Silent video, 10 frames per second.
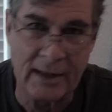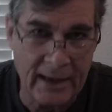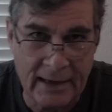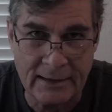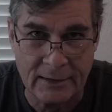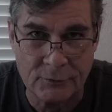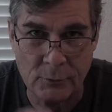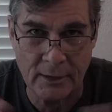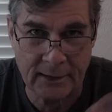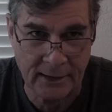in us
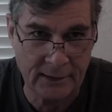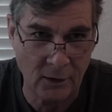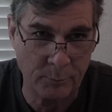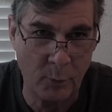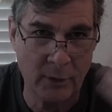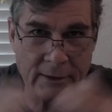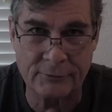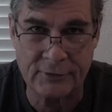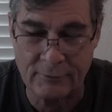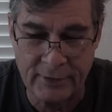at our point of
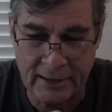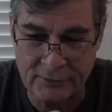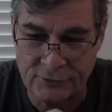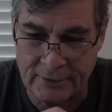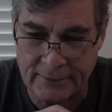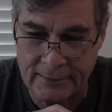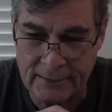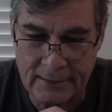salvation,